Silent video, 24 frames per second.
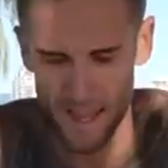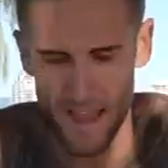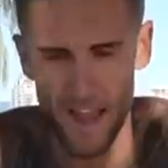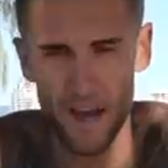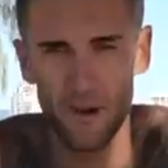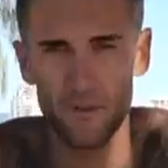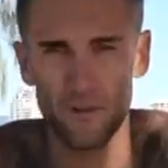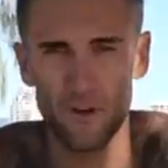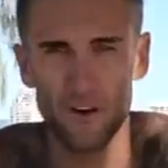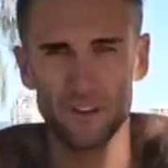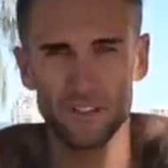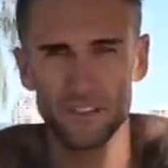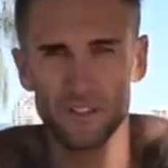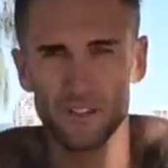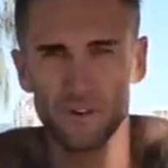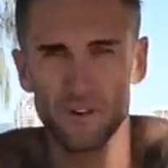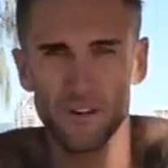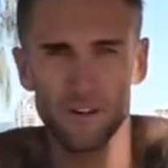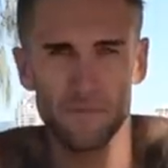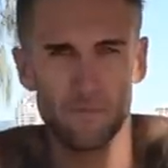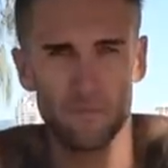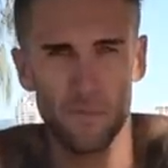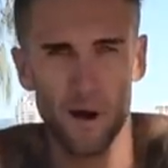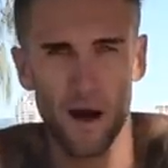I held on to
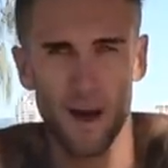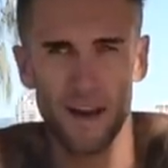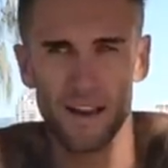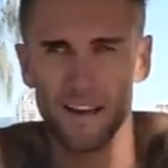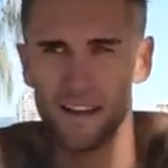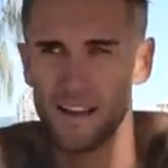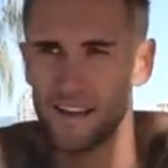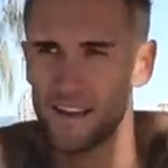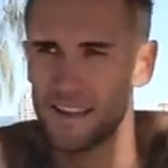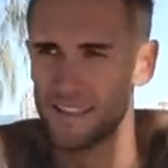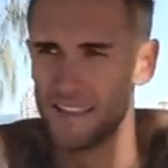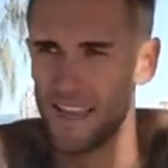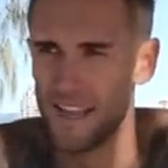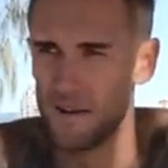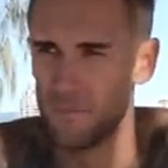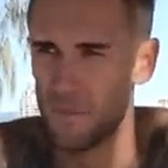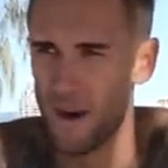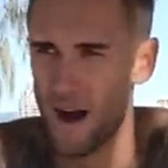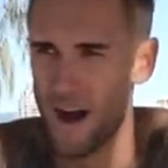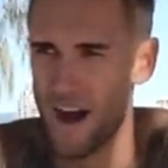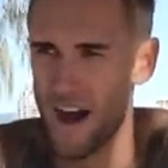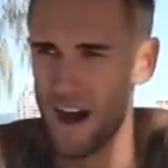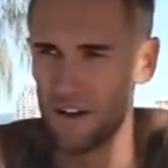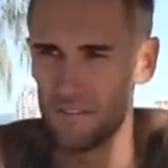it, but yeah,
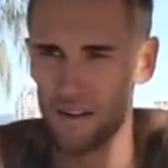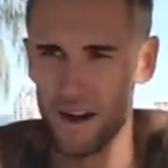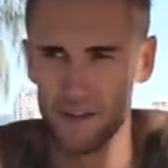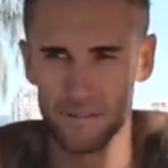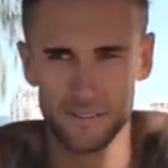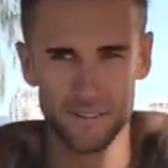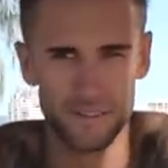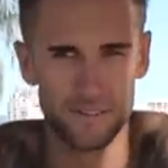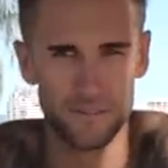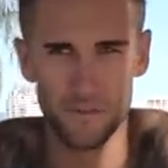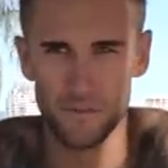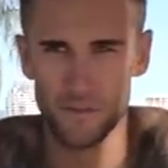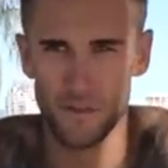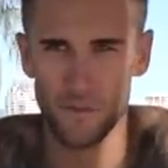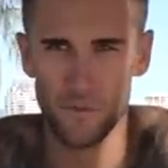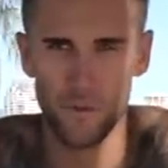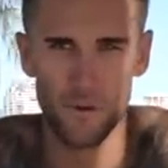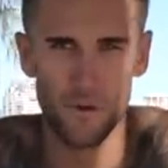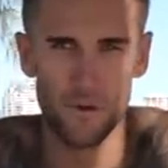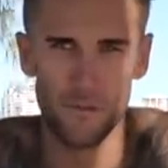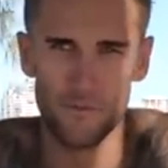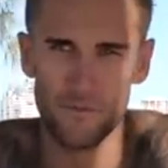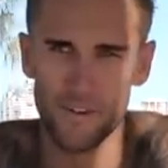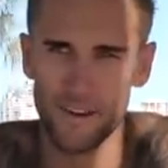my heart rate was through the
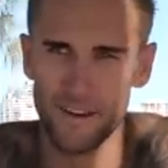roof.